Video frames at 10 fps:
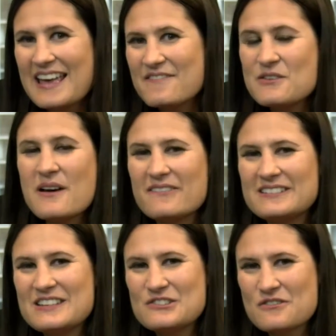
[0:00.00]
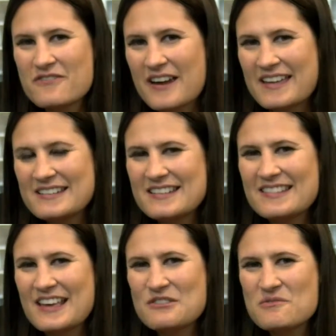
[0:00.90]
If you have a teacher friend
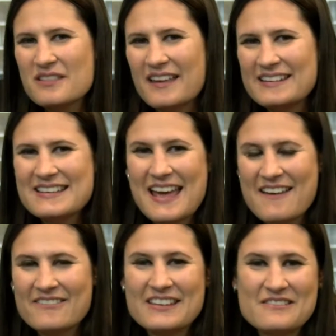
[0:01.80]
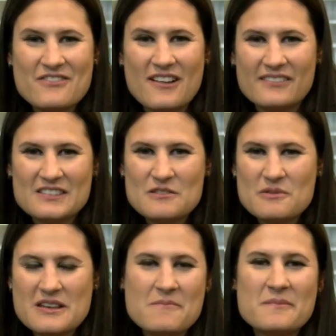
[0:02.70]
that you would like to have get involved in
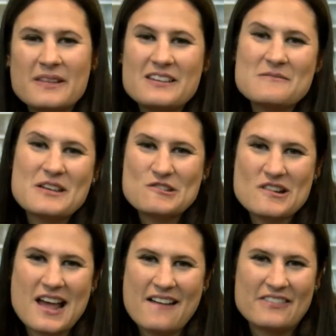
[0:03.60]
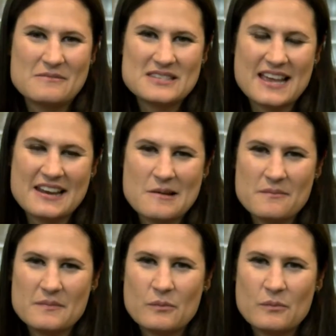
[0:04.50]
SWE, please make sure to have them sign up.